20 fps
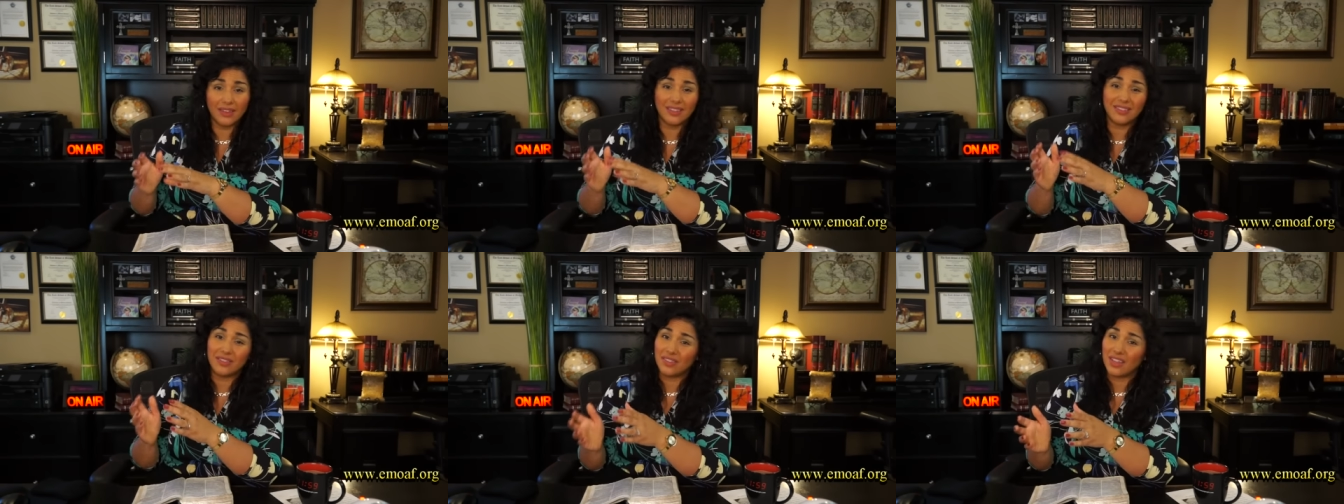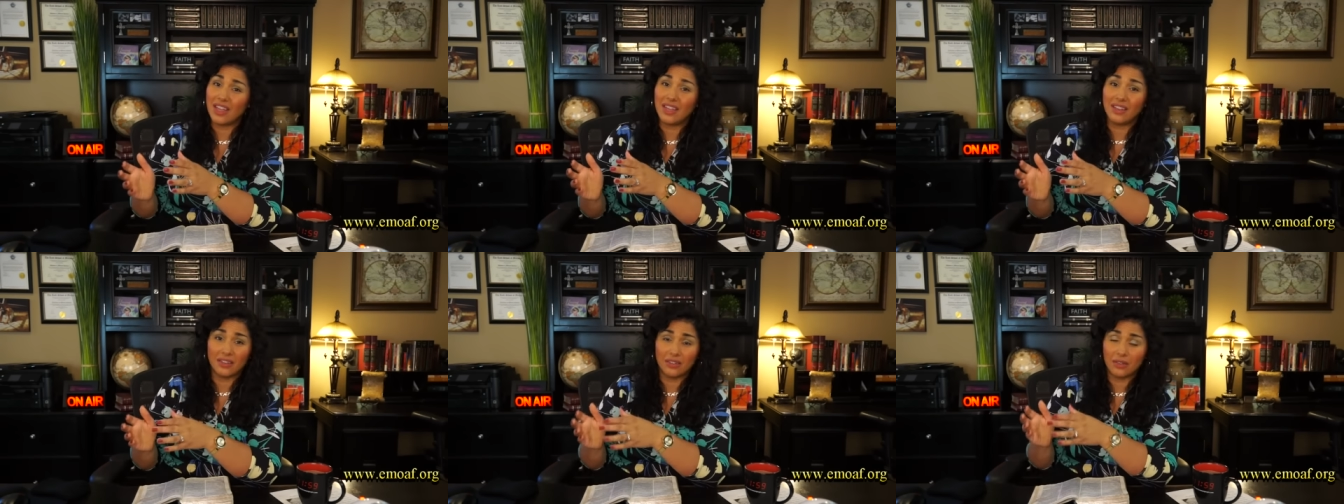I
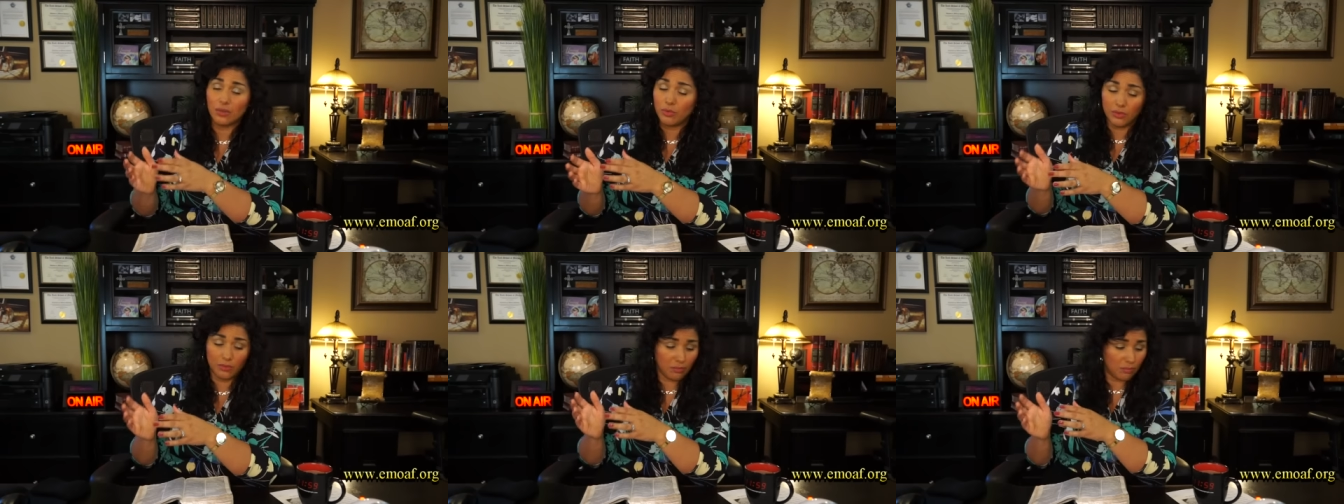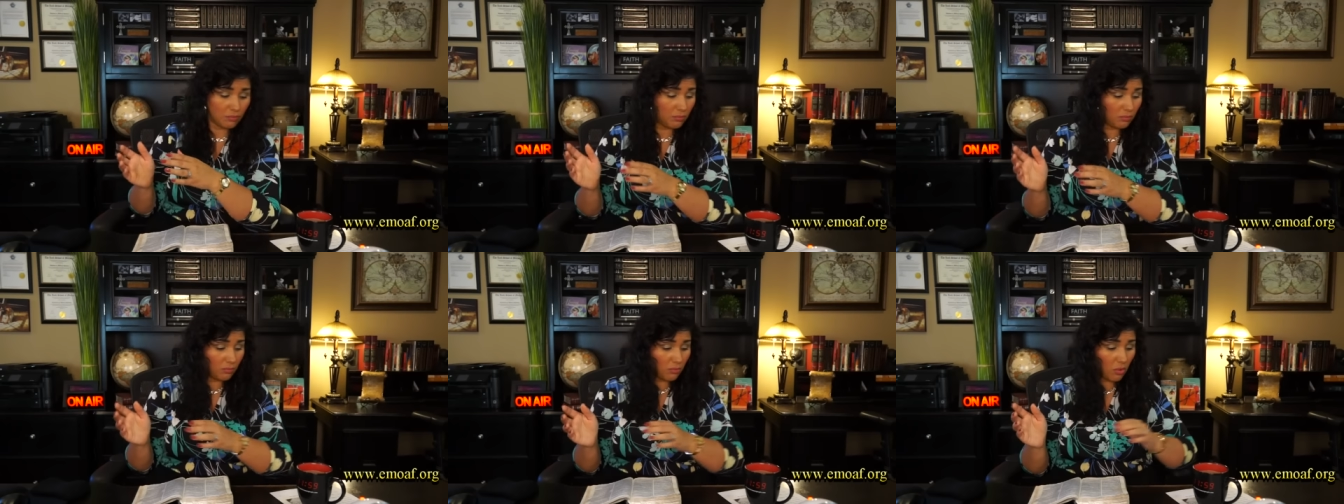say this, it was
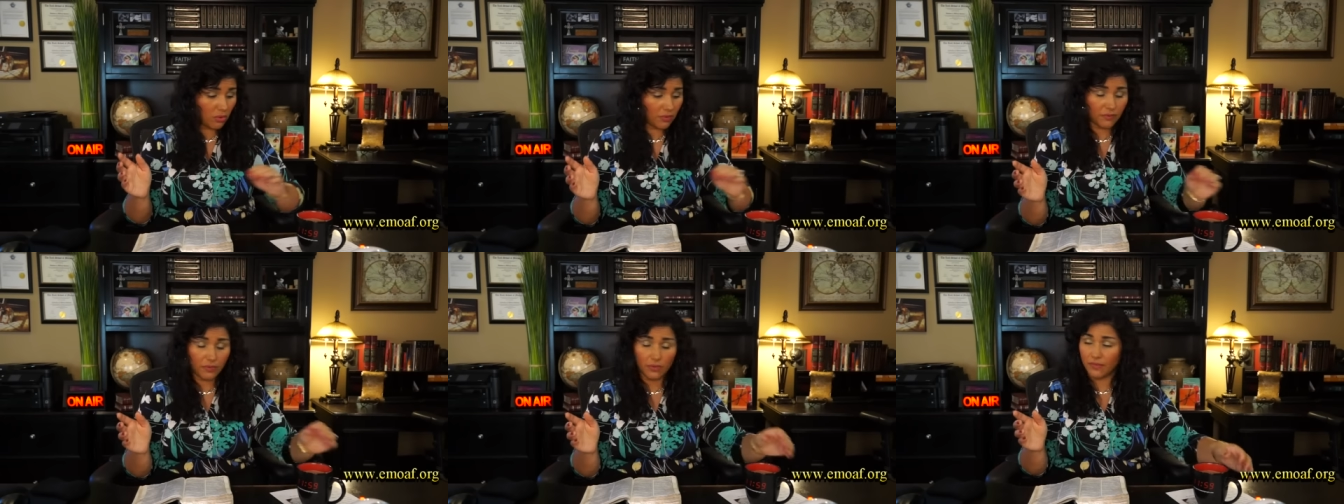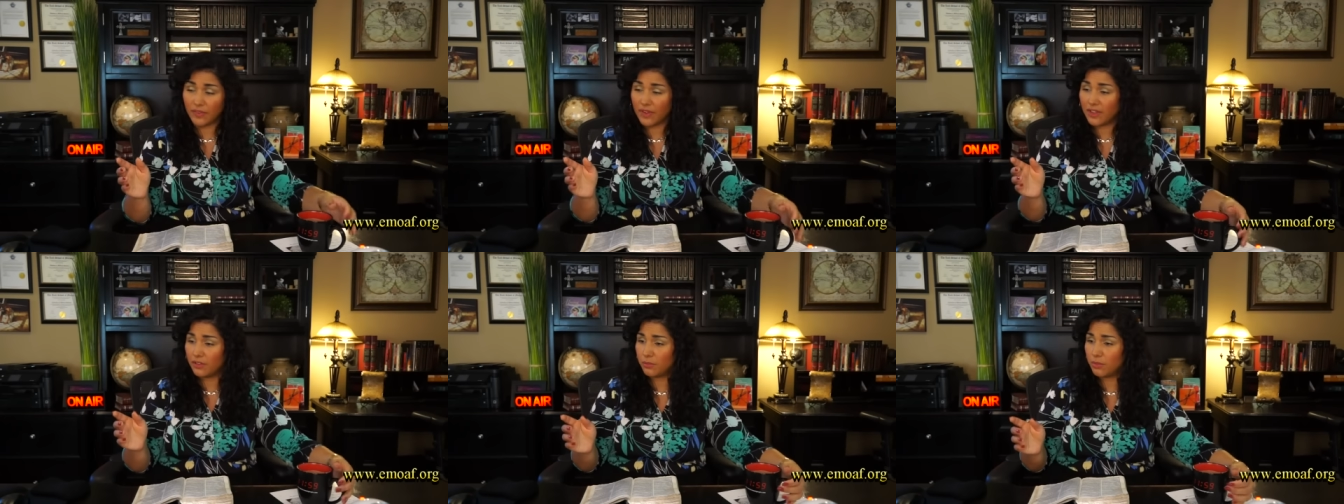more for
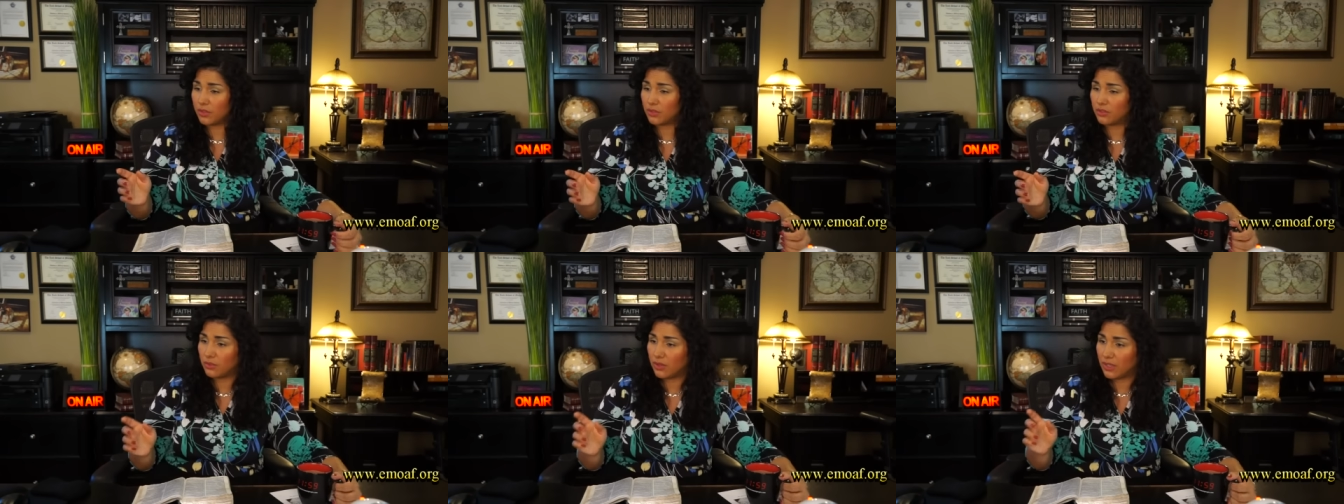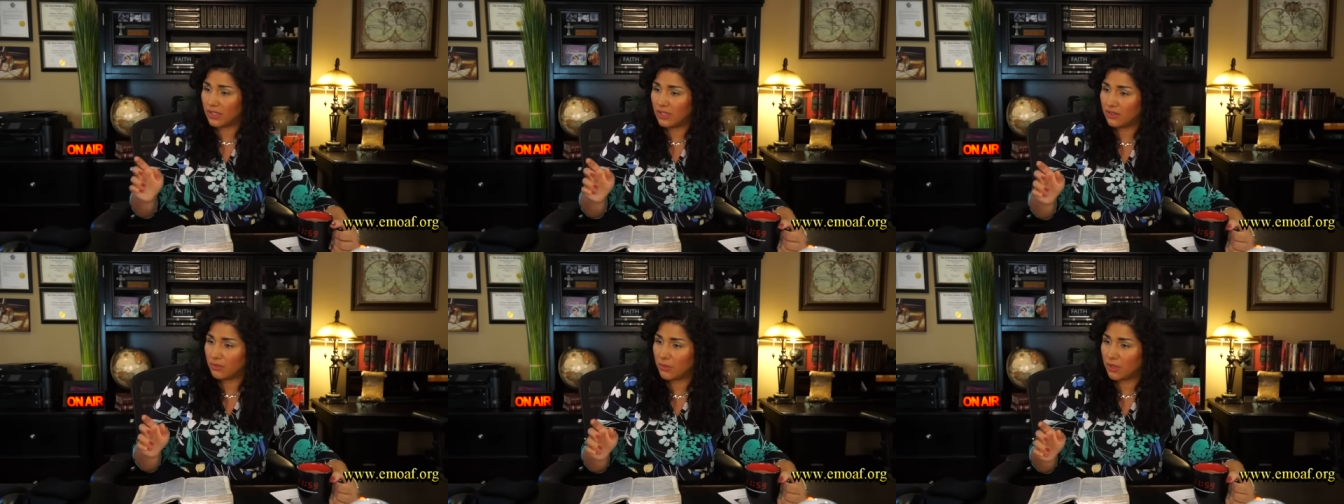Facebook too.
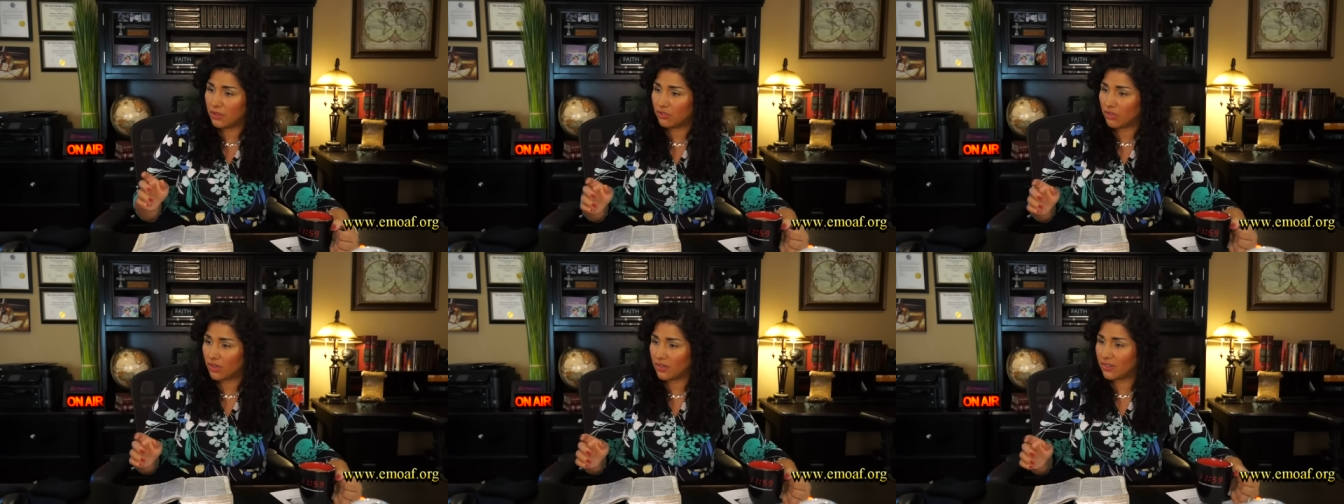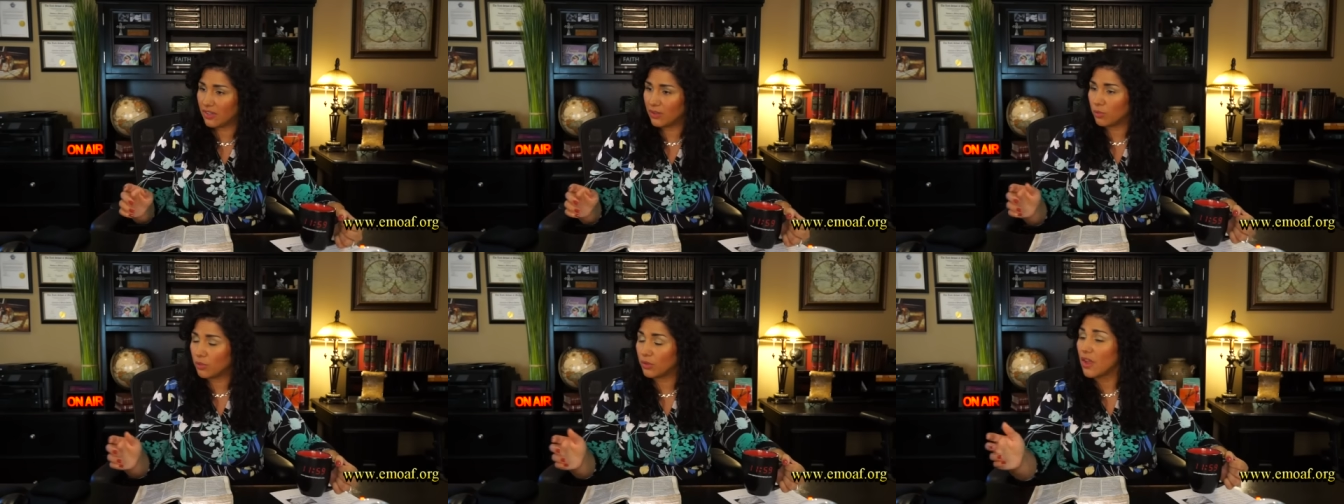I need to make sure I
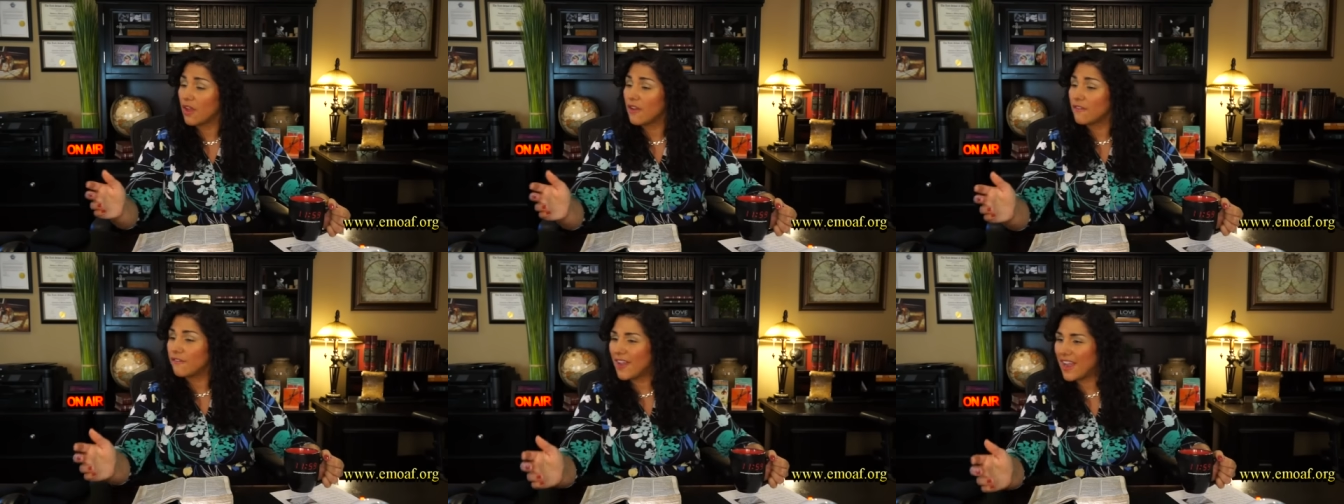say the word.